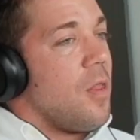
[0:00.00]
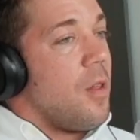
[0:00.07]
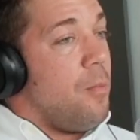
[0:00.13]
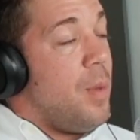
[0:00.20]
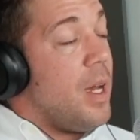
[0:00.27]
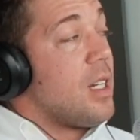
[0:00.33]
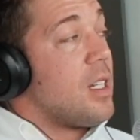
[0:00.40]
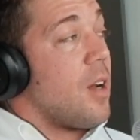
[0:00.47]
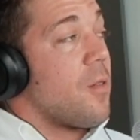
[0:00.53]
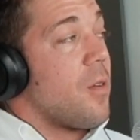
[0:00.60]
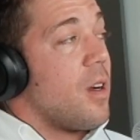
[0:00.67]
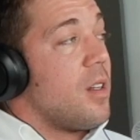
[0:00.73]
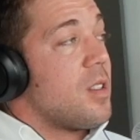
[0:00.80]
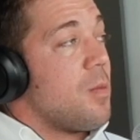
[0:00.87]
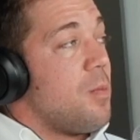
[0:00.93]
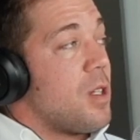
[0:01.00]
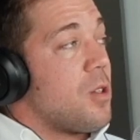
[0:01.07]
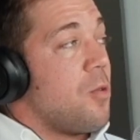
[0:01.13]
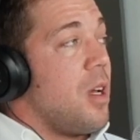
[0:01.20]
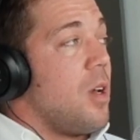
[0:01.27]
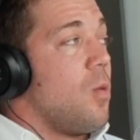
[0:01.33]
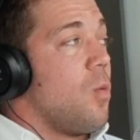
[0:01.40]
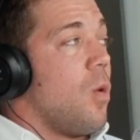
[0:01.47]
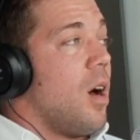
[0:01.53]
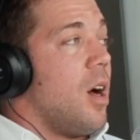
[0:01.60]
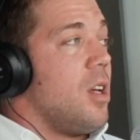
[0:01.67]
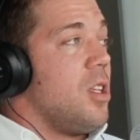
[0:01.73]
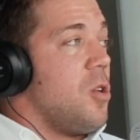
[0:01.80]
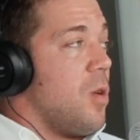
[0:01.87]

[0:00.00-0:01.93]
The big difference between what